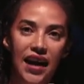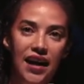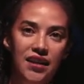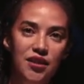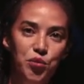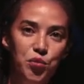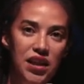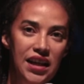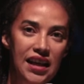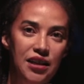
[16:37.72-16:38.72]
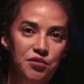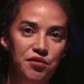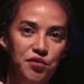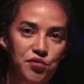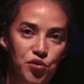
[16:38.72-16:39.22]
and we gave
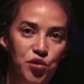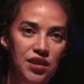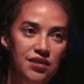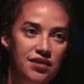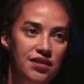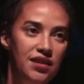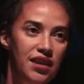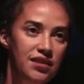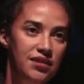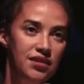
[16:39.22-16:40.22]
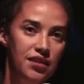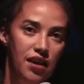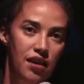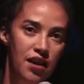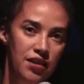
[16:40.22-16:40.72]
voice
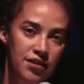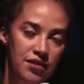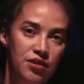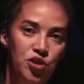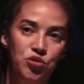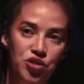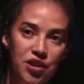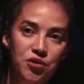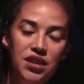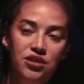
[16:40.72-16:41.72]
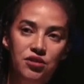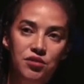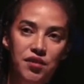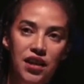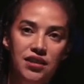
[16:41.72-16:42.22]
as a new generation
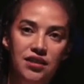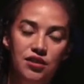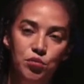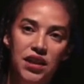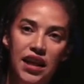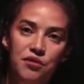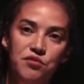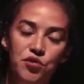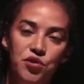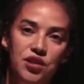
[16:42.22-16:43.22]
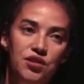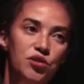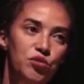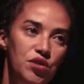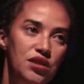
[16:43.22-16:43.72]
of artists, we gave
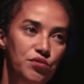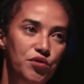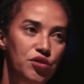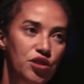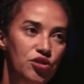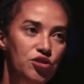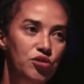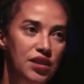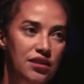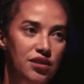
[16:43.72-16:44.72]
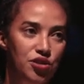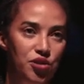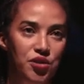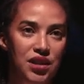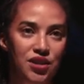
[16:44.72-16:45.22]
voice to this footage to tell the
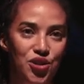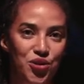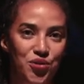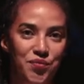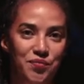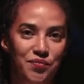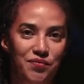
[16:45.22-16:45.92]
story anew.